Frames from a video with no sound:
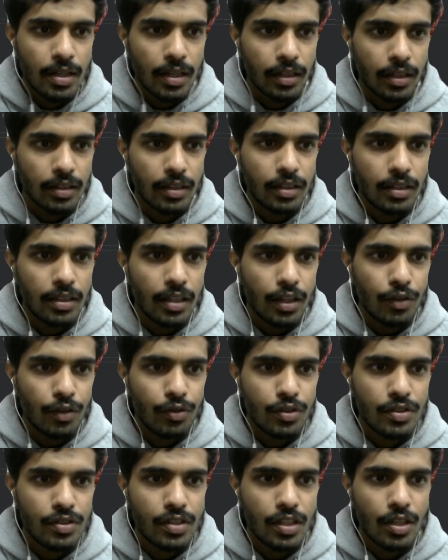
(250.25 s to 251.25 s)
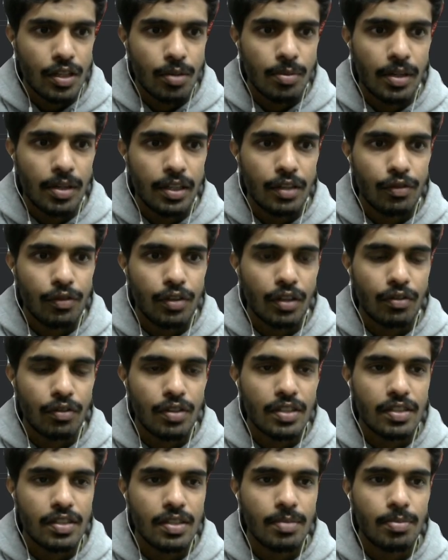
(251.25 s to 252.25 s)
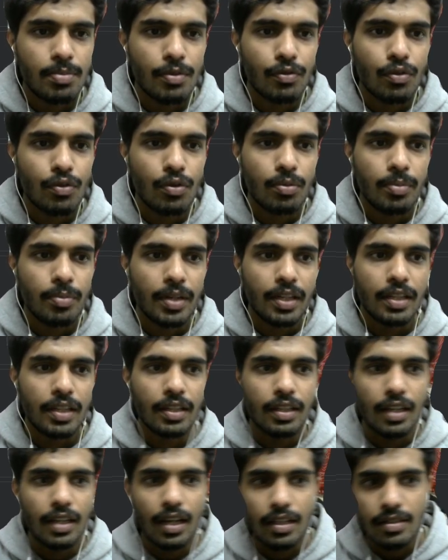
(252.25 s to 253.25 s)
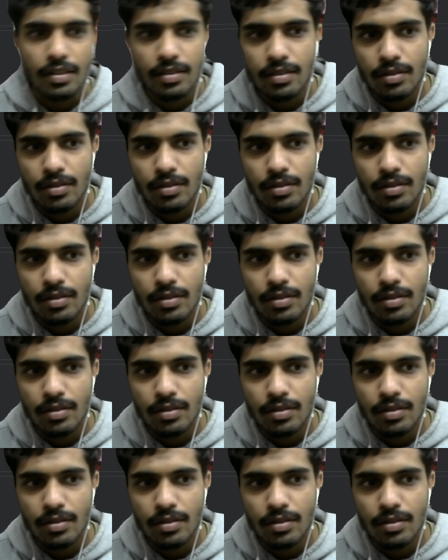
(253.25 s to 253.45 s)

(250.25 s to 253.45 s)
And then F is the cumulative frequency before median class.